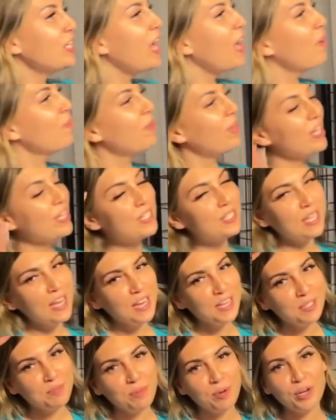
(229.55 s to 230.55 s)
I still have to
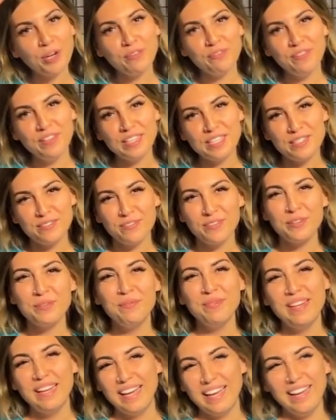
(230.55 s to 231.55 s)
bend it's over. It's perfect for
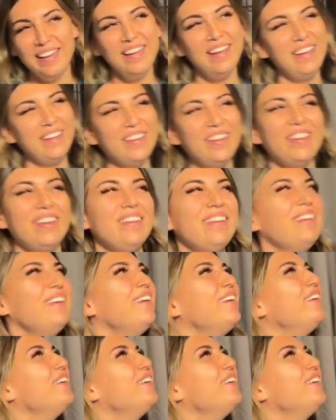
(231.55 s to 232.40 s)
me.